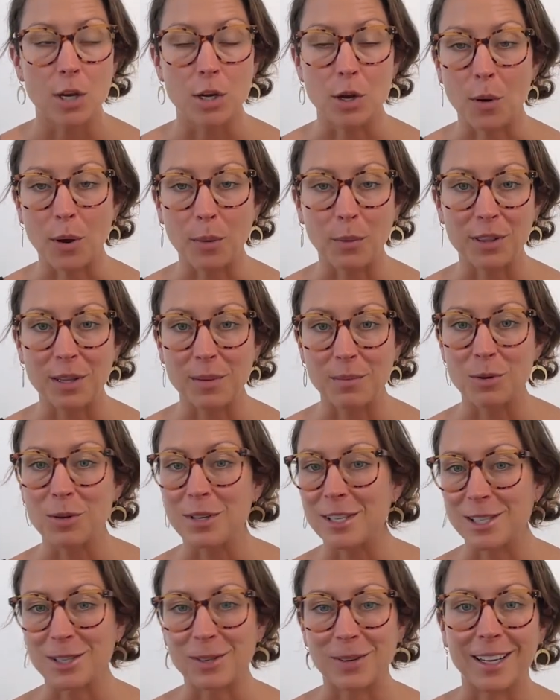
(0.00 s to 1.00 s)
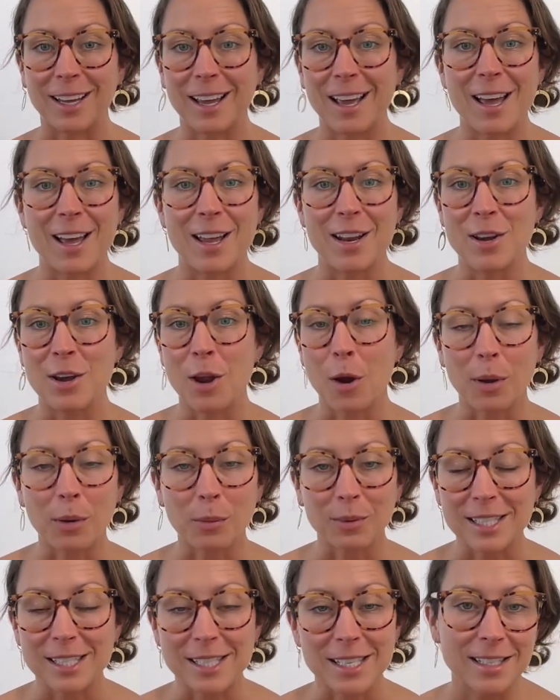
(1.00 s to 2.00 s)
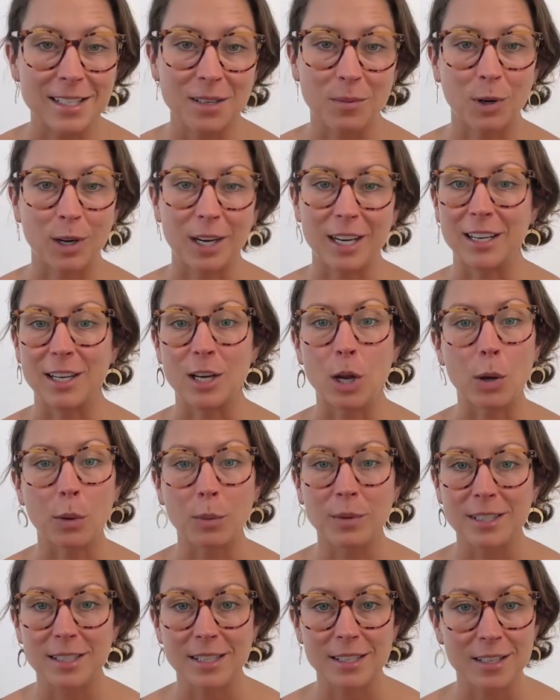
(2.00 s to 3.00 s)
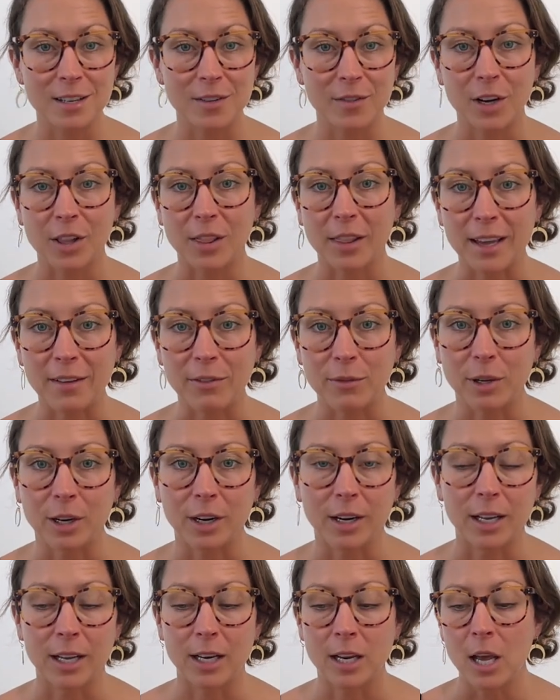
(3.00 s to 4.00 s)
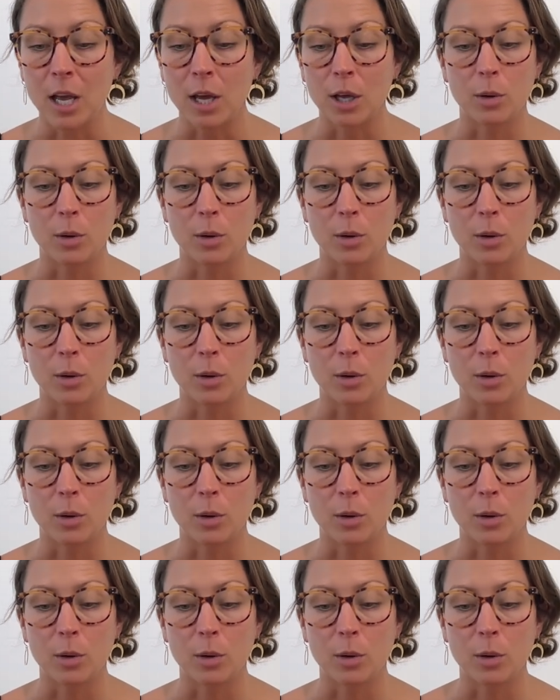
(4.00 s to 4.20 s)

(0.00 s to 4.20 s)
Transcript: knowing what the moon is doing, knowing what season we're in, knowing what season of our life we are in,